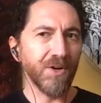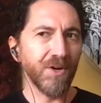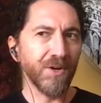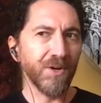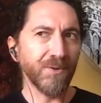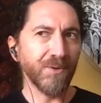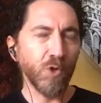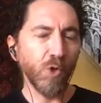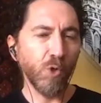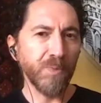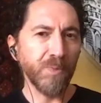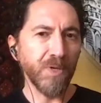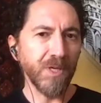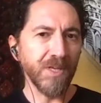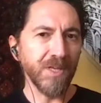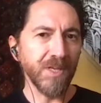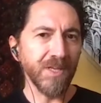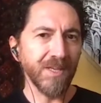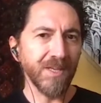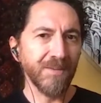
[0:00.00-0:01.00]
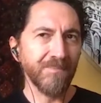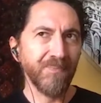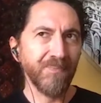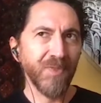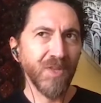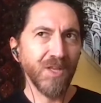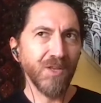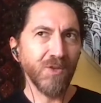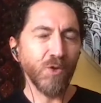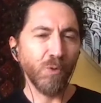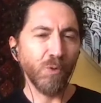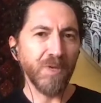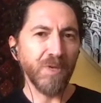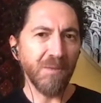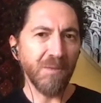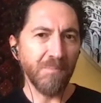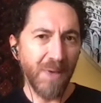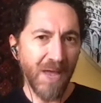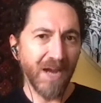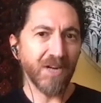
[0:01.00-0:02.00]
you'll be a
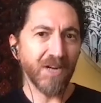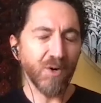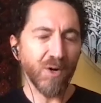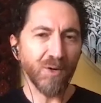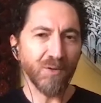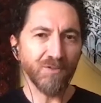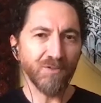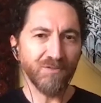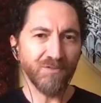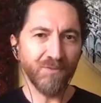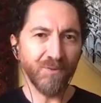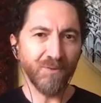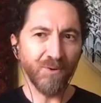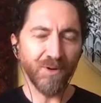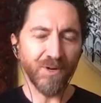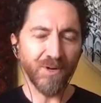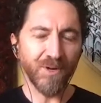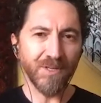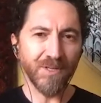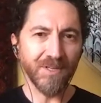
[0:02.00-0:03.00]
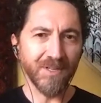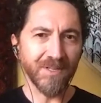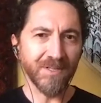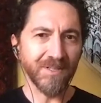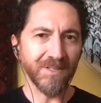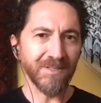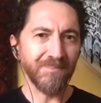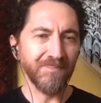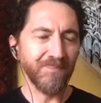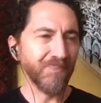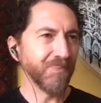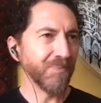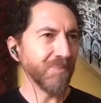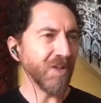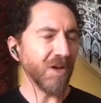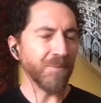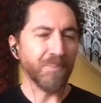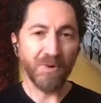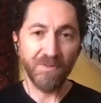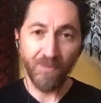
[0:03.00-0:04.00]
background for
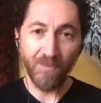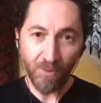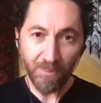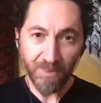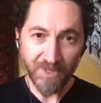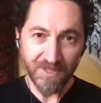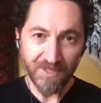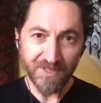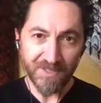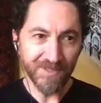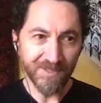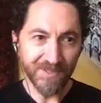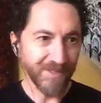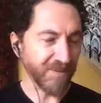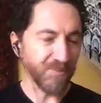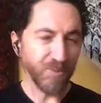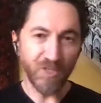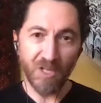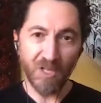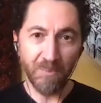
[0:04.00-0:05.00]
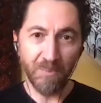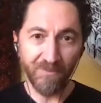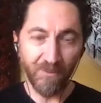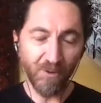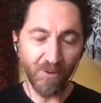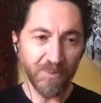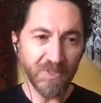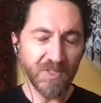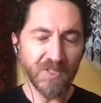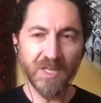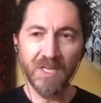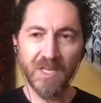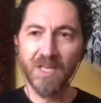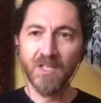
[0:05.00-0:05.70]
a performance, like musical performance.